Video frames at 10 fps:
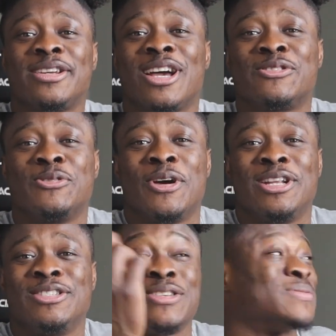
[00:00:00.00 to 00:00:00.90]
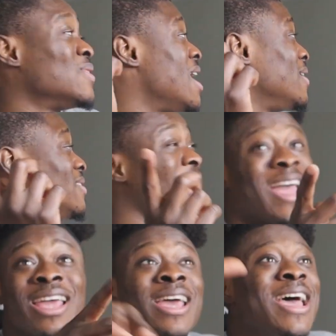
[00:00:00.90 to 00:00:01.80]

I need you guys to go ahead and subscribe, like,